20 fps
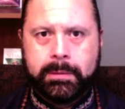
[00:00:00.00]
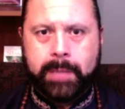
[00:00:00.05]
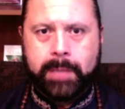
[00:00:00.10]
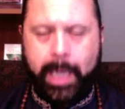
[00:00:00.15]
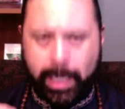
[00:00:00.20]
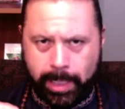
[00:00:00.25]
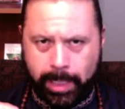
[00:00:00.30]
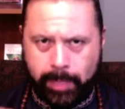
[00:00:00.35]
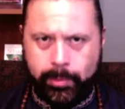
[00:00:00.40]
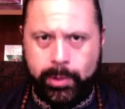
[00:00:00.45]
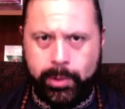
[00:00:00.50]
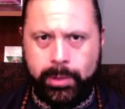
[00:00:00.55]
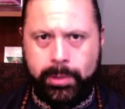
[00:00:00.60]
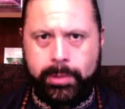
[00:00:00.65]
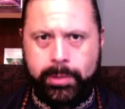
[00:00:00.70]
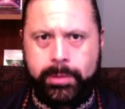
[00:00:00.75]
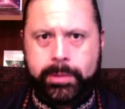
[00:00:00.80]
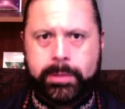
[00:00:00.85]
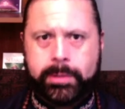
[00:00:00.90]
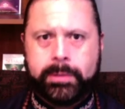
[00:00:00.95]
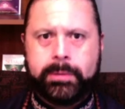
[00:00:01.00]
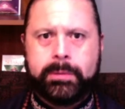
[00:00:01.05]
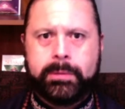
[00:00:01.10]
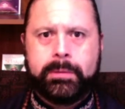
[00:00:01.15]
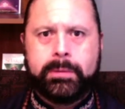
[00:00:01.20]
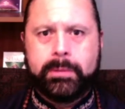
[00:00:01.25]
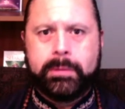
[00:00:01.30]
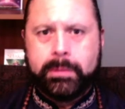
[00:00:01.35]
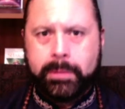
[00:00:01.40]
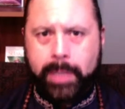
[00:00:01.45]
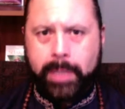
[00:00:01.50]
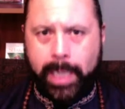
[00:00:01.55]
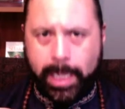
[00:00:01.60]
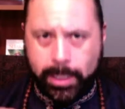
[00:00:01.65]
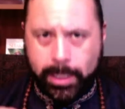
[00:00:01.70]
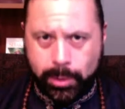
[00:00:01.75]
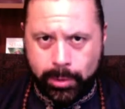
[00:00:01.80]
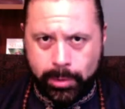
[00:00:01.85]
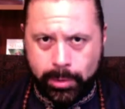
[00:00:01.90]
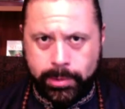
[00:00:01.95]
I am yours,
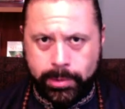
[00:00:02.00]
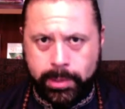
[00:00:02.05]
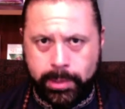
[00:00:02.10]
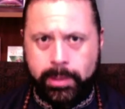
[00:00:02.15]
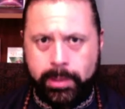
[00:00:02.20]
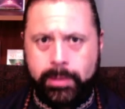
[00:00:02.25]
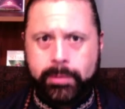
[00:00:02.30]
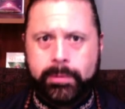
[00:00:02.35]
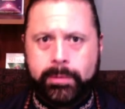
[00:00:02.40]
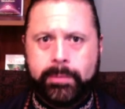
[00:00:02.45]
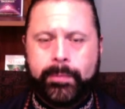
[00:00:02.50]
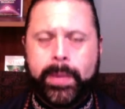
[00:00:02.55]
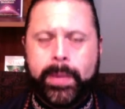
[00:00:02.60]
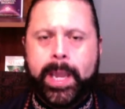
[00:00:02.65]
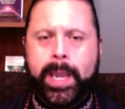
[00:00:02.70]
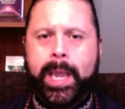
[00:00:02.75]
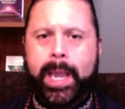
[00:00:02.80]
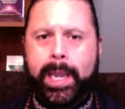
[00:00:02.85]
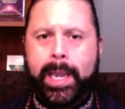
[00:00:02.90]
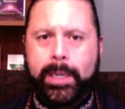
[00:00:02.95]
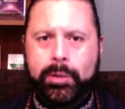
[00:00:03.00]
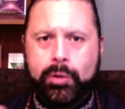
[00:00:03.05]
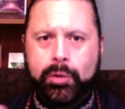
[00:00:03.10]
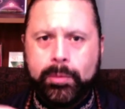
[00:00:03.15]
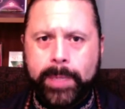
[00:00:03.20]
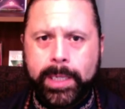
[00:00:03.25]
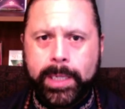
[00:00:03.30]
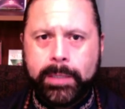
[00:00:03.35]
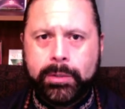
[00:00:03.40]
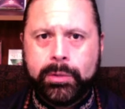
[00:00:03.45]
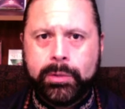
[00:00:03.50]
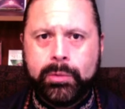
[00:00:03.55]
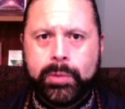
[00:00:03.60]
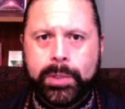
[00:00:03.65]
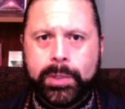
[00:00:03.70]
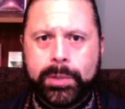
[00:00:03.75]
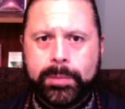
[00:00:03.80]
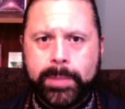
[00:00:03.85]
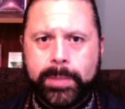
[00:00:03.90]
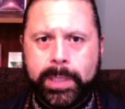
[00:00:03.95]
and yours alone. And you may do
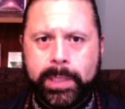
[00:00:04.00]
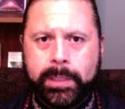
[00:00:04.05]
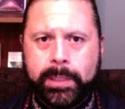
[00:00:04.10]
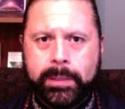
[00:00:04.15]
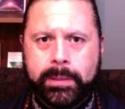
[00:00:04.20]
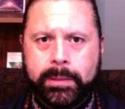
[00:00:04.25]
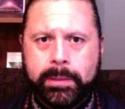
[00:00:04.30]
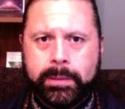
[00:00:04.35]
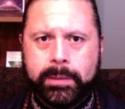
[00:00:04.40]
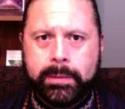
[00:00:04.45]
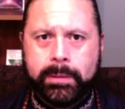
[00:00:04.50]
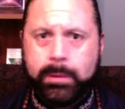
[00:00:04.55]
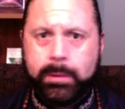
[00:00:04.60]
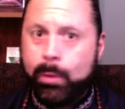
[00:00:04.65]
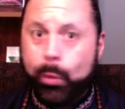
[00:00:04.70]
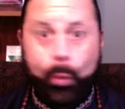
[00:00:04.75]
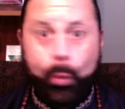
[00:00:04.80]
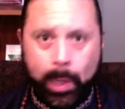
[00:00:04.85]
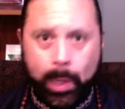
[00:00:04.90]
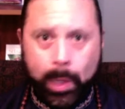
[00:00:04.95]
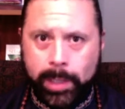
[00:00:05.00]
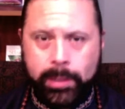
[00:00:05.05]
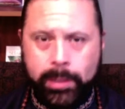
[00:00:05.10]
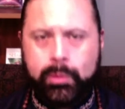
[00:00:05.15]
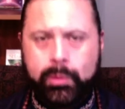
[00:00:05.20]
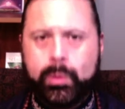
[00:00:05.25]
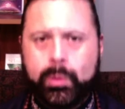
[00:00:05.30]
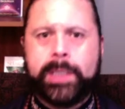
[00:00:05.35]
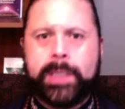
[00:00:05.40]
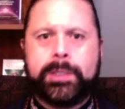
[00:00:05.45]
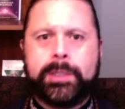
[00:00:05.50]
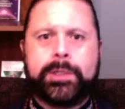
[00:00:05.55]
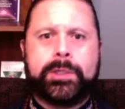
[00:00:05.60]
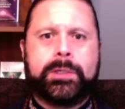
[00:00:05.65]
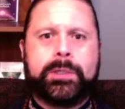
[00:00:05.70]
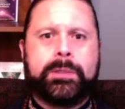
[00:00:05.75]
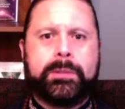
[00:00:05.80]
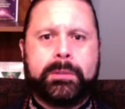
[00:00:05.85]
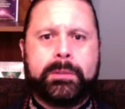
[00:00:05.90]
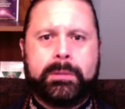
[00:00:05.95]
with me what you
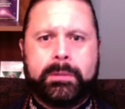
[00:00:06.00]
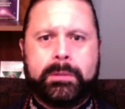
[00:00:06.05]
wish.